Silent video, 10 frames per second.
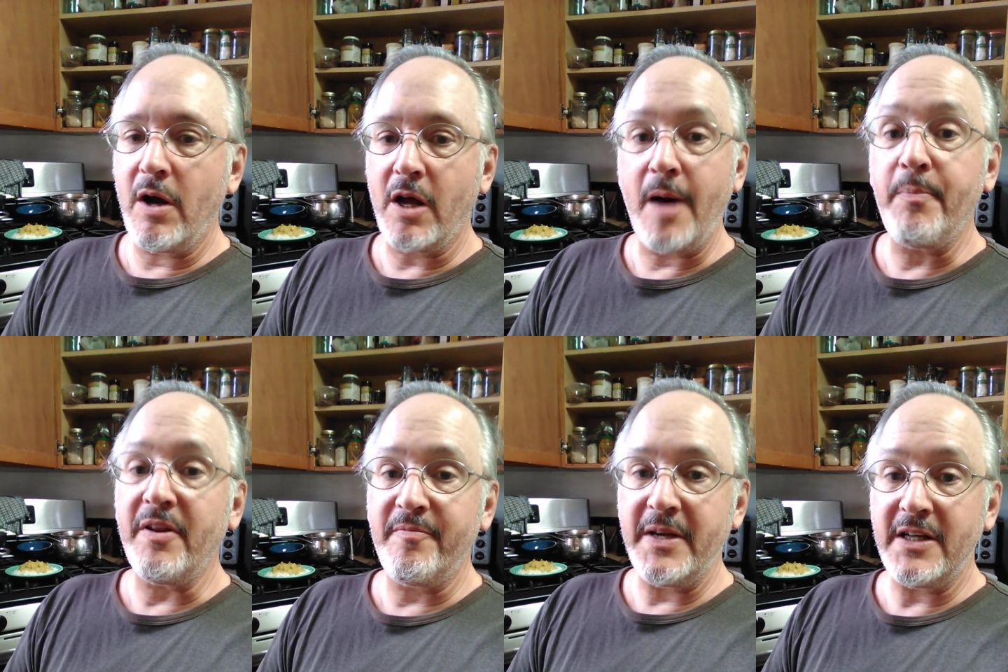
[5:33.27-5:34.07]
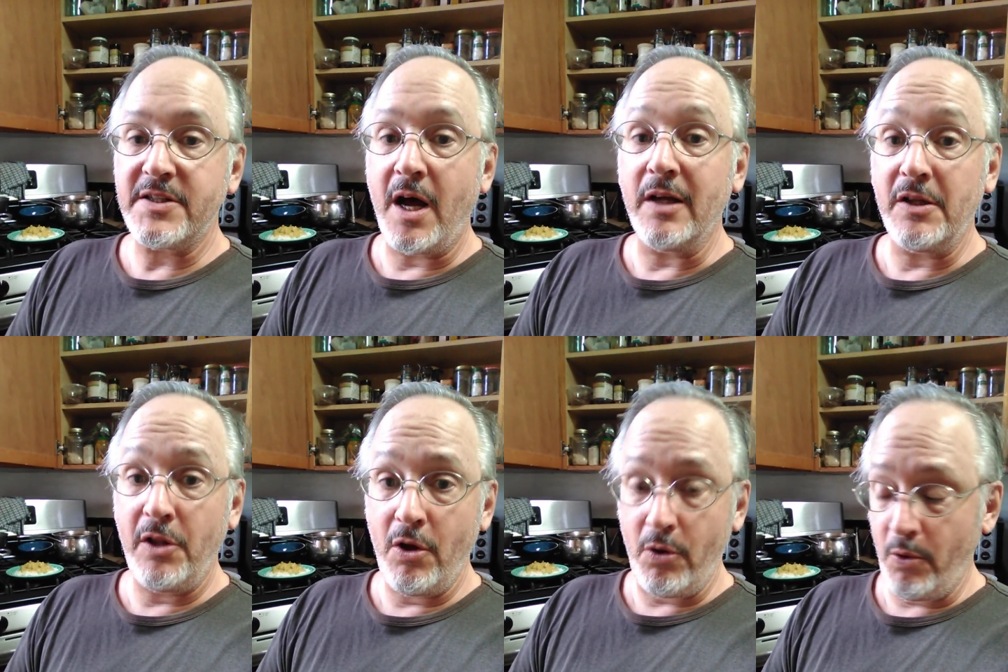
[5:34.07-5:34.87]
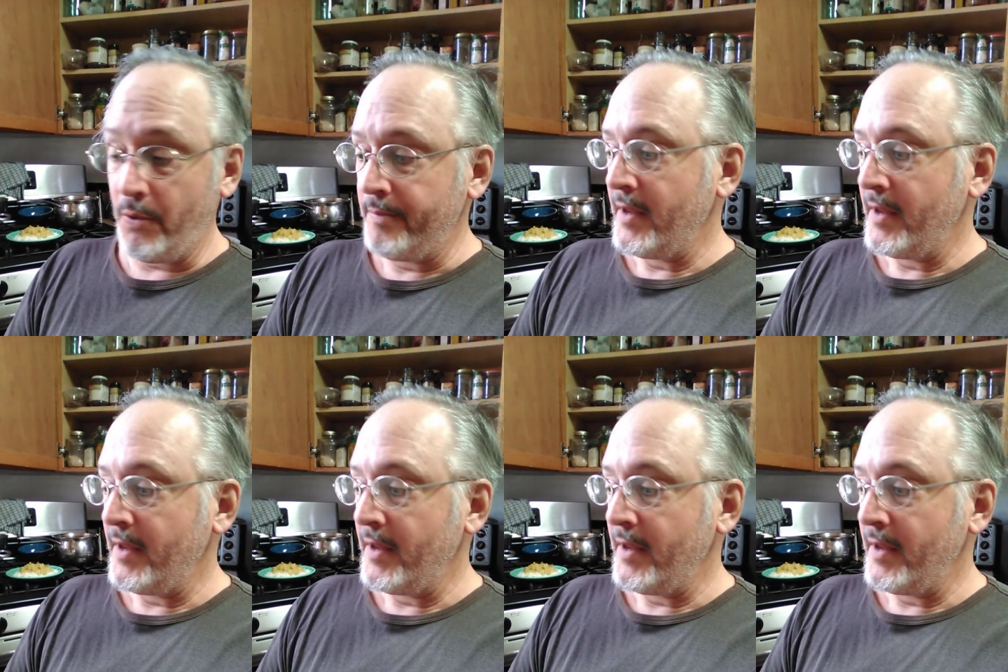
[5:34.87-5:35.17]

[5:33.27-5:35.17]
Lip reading: a couple of minutes on low.